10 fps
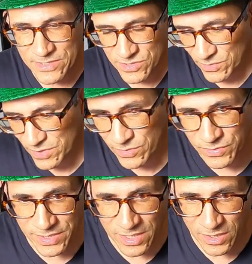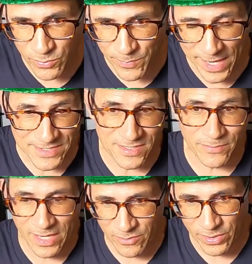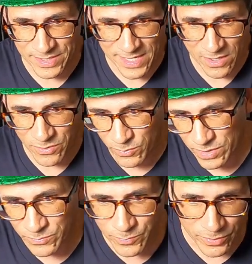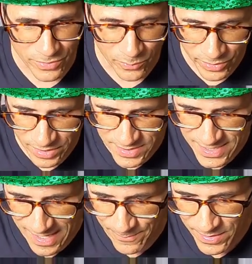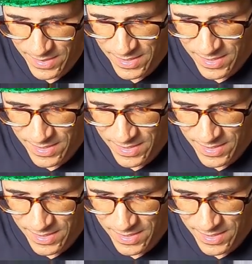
that's shown here in the yellow we're passing by it right now the one with the wood on top